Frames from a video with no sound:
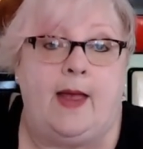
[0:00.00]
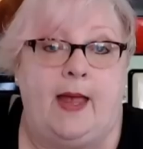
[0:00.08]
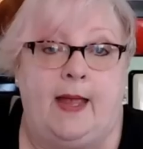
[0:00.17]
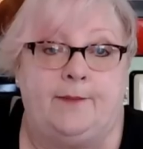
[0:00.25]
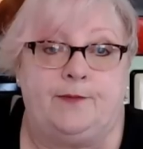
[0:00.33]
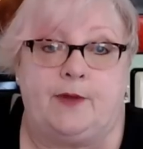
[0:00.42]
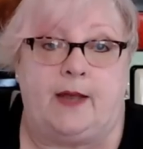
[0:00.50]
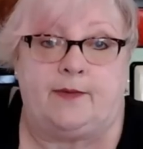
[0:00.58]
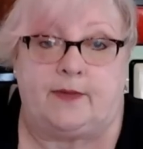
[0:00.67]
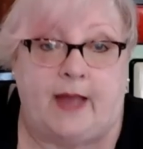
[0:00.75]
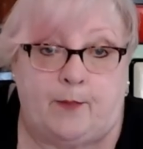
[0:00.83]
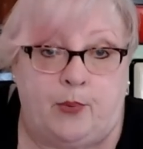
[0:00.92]
And at
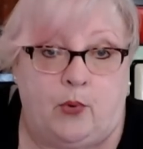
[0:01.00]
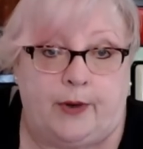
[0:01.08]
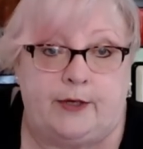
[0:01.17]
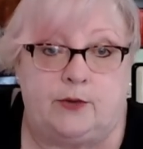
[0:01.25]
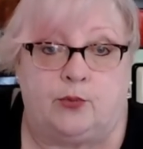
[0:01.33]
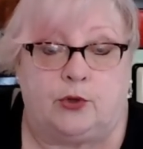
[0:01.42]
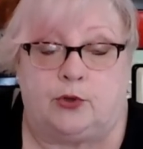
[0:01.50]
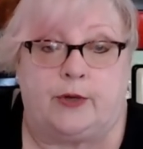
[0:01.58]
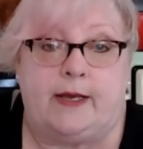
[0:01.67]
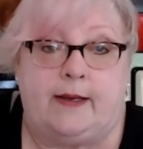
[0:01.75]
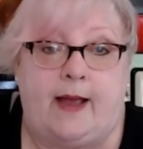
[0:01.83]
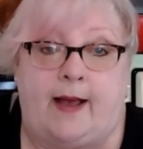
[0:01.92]
that point, we're
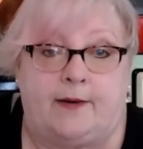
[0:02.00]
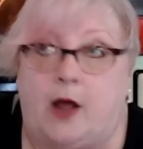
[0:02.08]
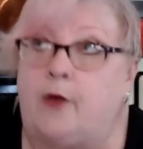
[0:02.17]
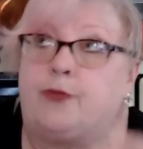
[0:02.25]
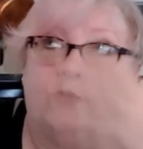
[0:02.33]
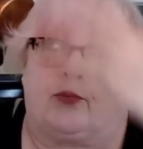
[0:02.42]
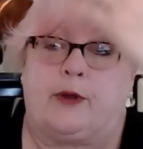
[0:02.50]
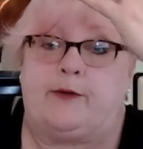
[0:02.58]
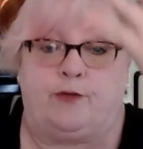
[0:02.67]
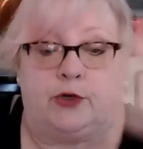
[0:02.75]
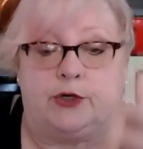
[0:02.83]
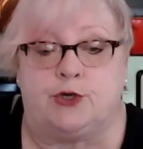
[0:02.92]
looking at a 3
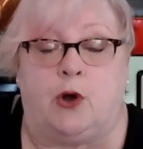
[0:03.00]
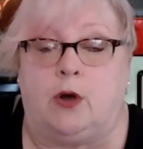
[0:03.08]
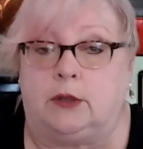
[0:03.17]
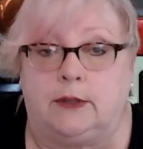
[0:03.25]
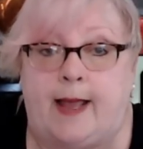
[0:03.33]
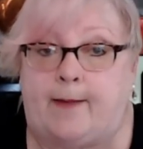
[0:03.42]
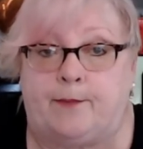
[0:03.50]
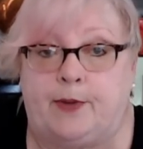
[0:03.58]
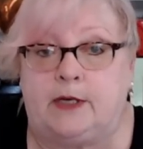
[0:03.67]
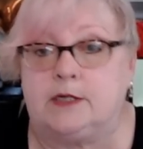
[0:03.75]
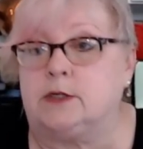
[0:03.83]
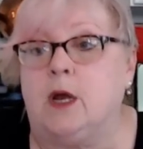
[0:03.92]
foot tall lamp,
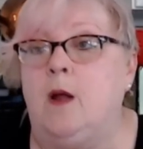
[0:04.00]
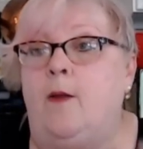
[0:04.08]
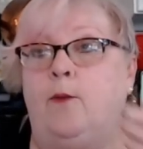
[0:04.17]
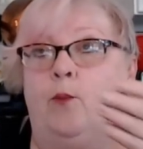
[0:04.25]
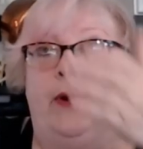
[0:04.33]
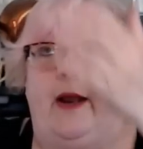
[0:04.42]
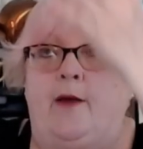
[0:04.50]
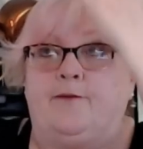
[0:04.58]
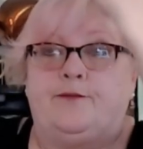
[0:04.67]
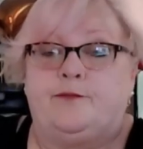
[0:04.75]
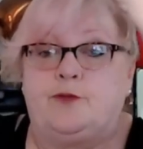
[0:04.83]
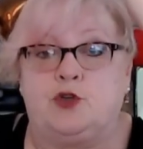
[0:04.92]
because we'd have
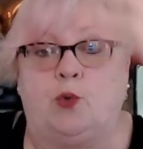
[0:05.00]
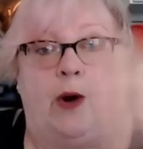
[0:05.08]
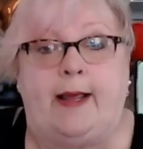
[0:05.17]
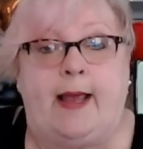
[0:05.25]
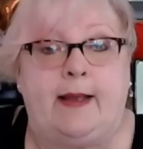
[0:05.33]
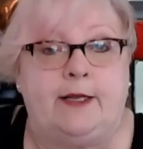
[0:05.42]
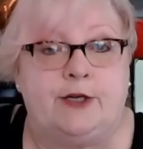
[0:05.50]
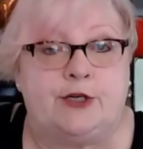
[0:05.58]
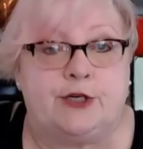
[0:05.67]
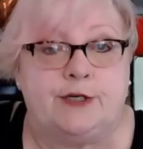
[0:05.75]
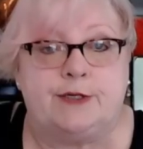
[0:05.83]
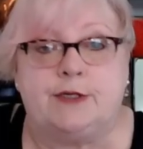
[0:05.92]
28
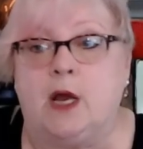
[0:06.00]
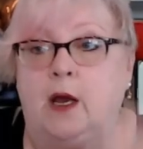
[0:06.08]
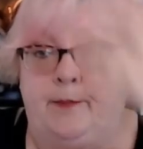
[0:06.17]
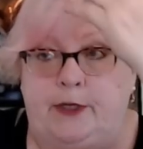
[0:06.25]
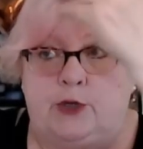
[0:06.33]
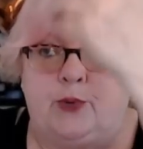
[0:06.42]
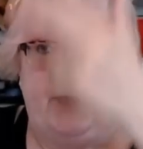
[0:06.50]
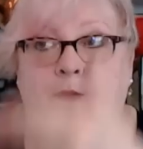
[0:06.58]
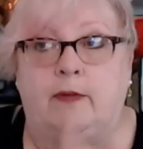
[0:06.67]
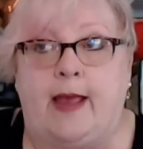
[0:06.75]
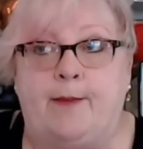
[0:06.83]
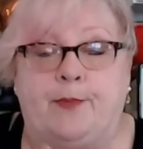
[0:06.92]
inches between the
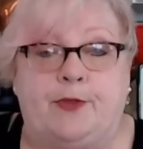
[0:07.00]
lamp and the